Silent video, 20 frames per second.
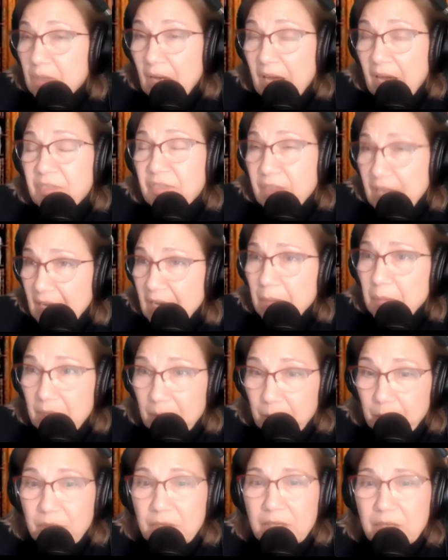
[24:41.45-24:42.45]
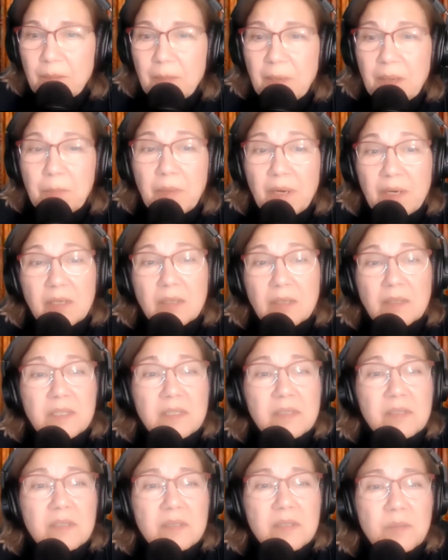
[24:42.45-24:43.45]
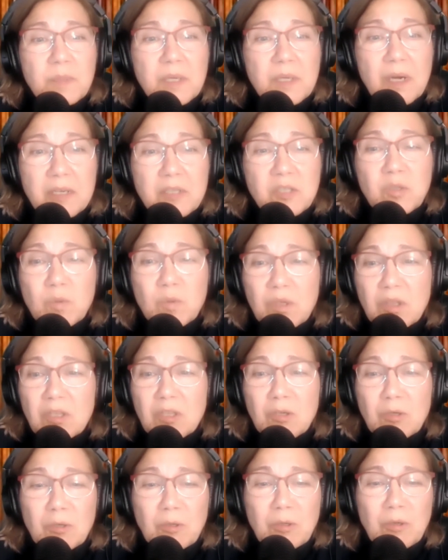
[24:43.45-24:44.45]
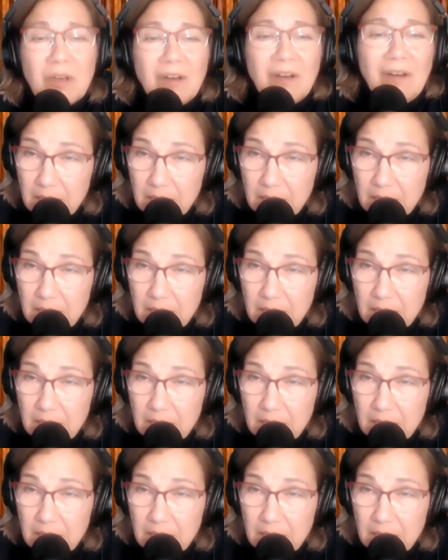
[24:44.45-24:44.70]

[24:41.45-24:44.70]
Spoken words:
I think I'm going to put it on my bucket list, to be honest with you.